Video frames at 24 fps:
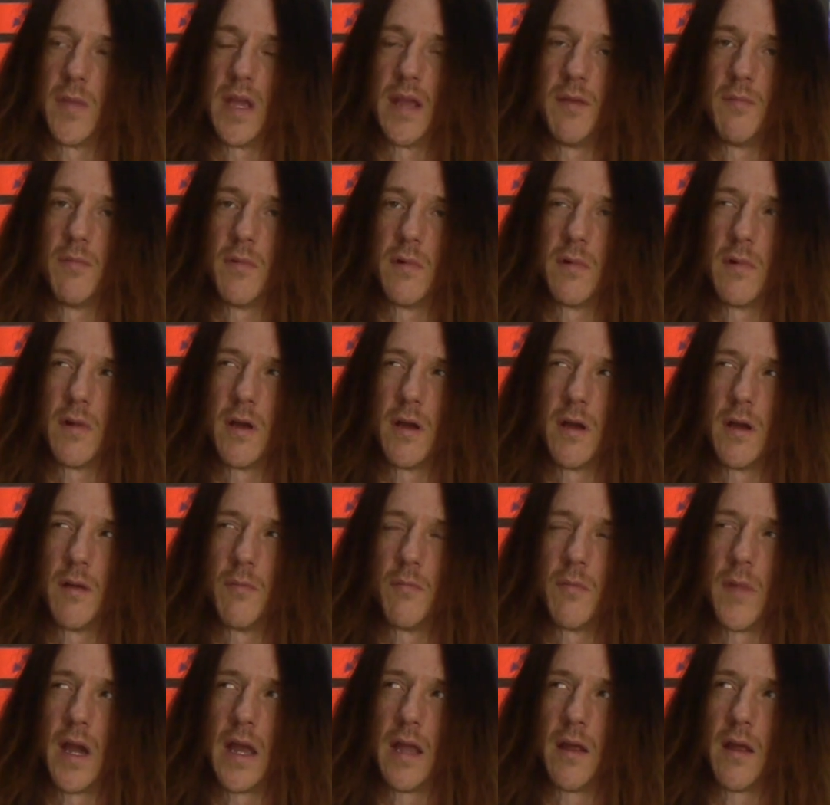Maybe
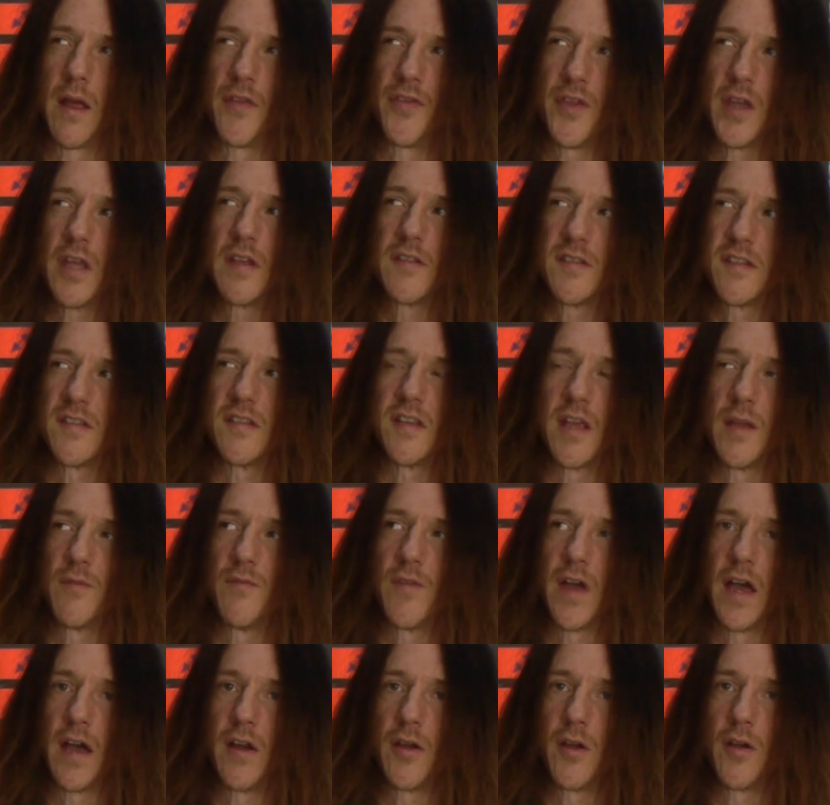I think it's the same
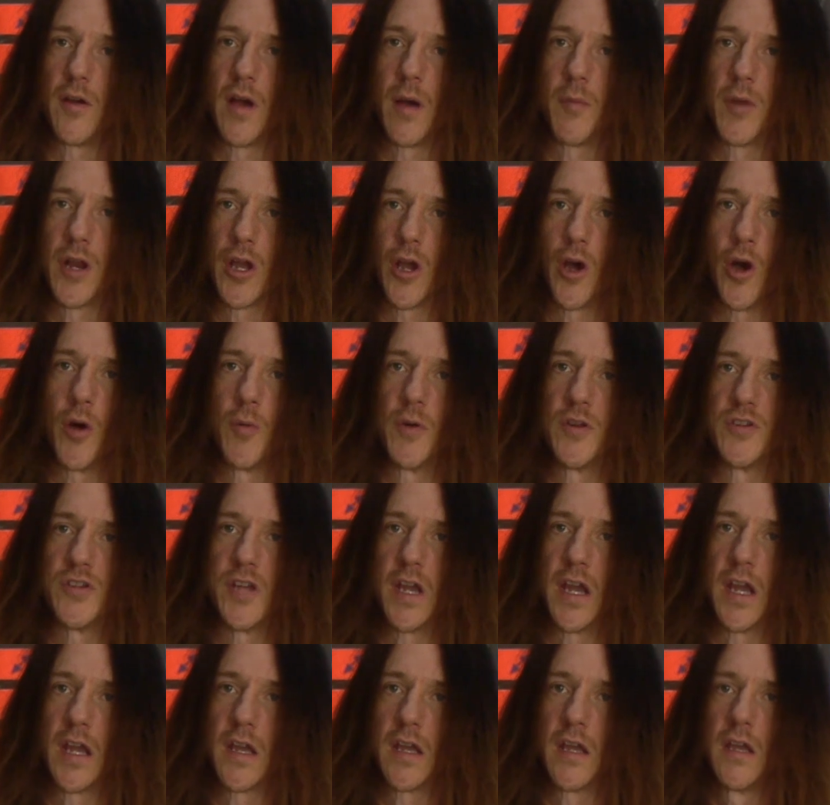value. I'm going to go home and
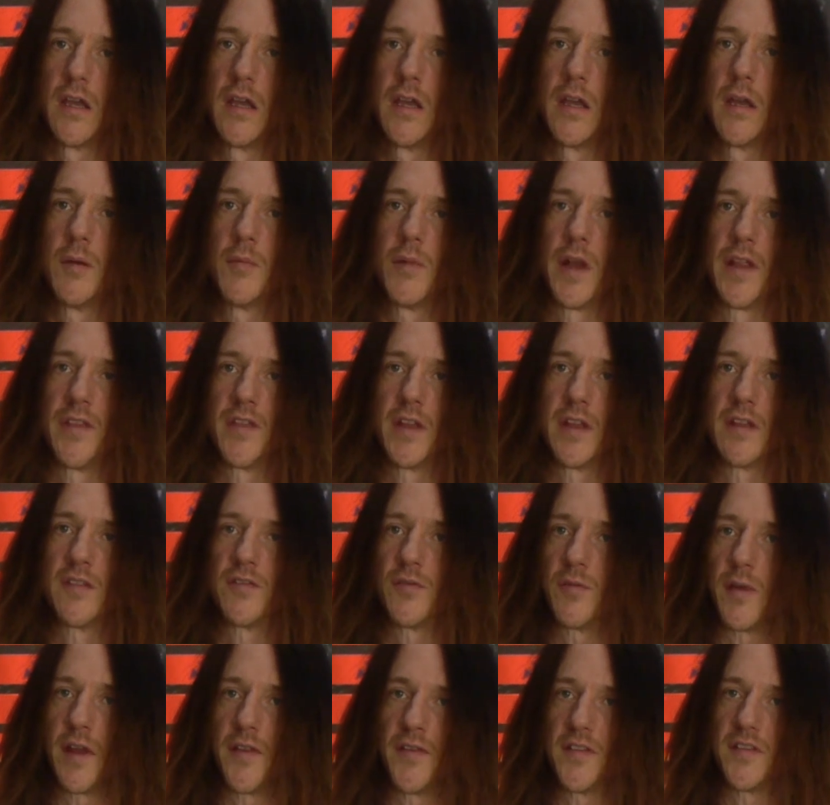check, but I think
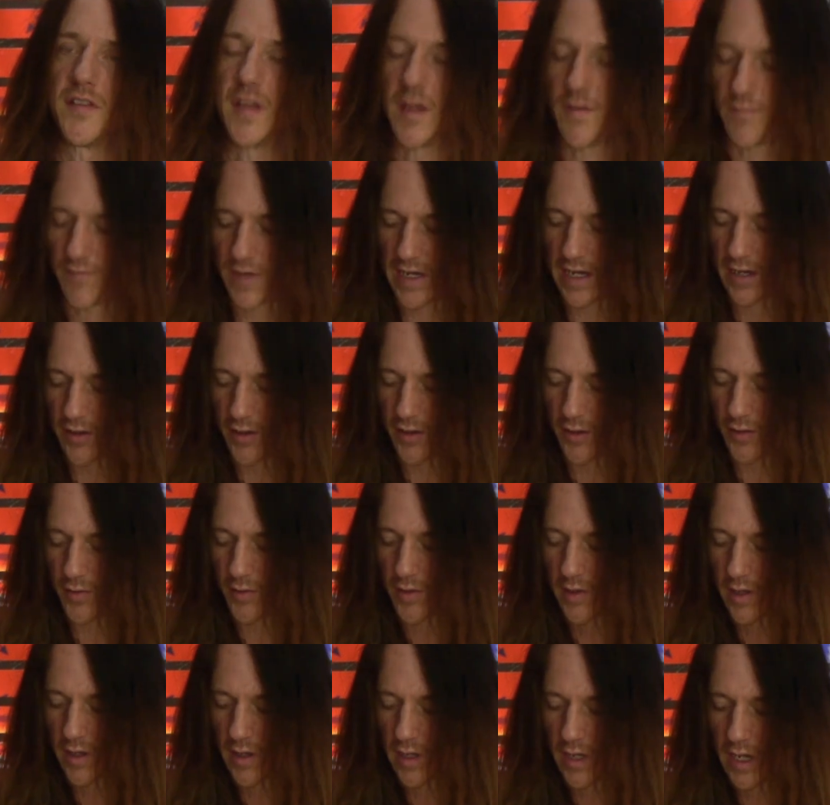it's around the same
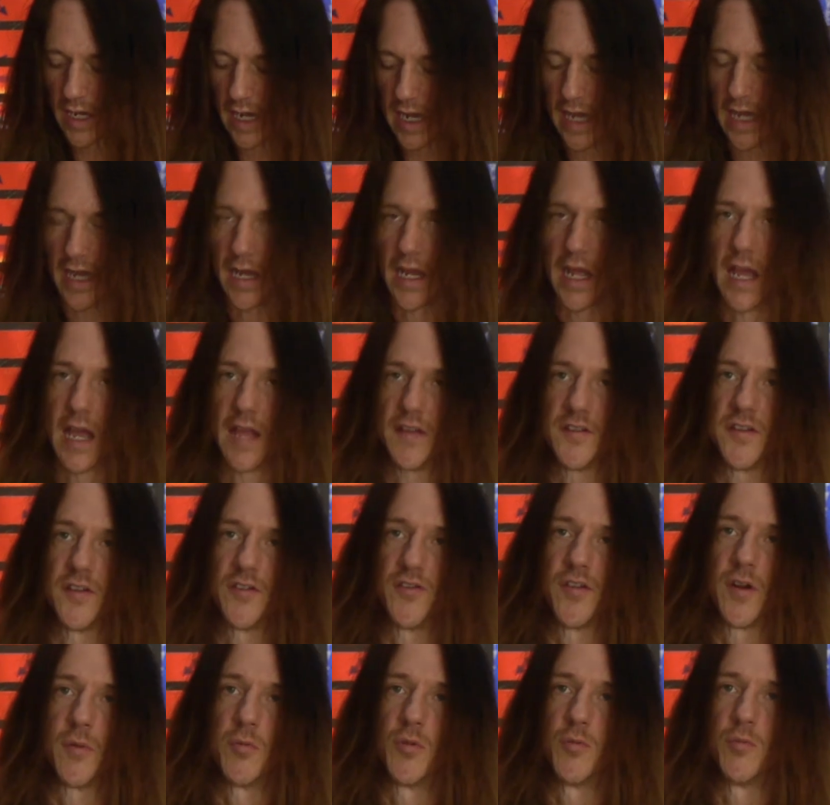value, and it has the
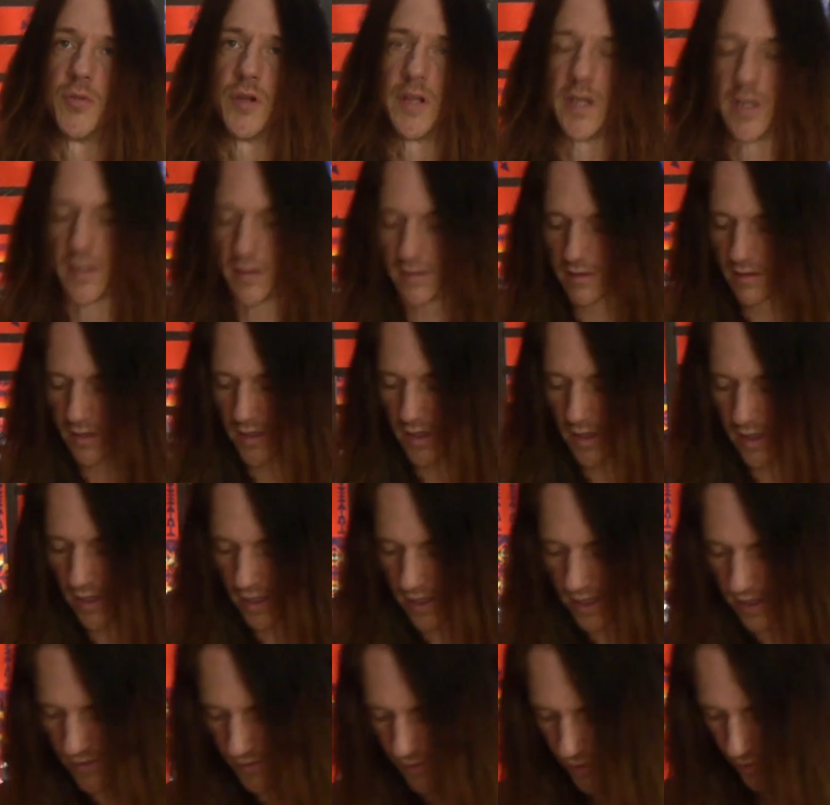treble bleed on
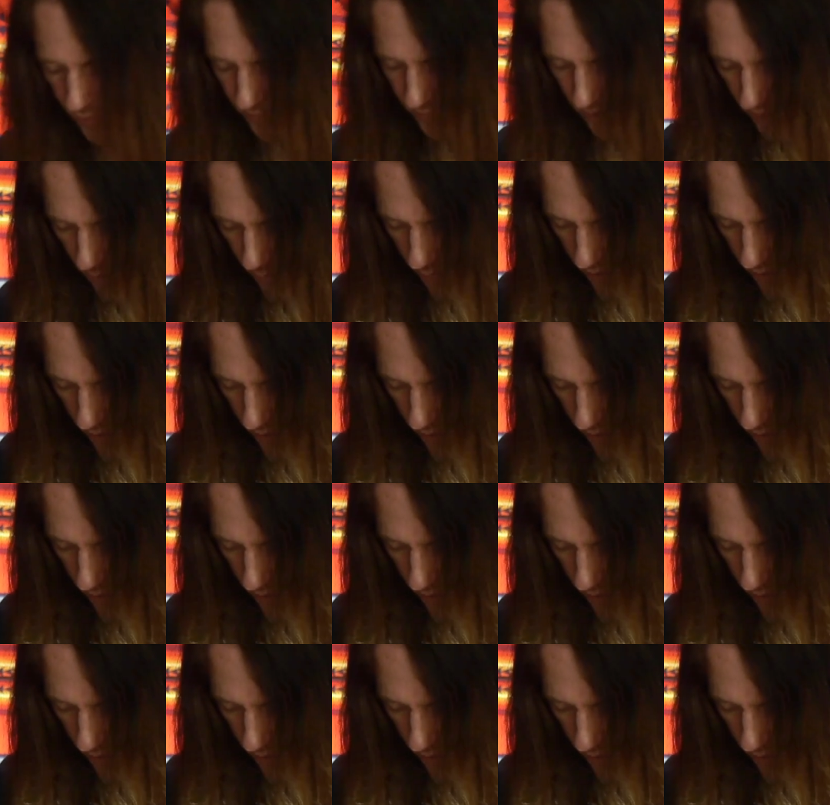it. I don't know if that'll